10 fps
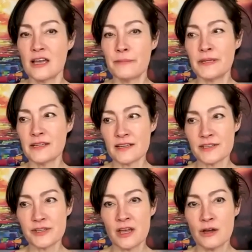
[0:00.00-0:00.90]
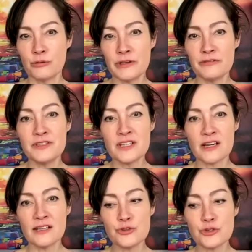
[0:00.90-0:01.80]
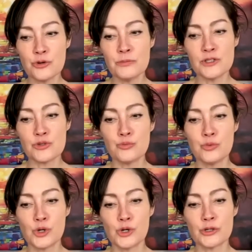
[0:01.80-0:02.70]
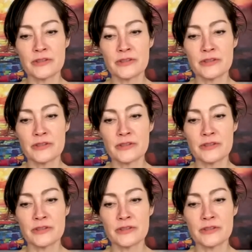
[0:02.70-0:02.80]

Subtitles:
because we've done so much work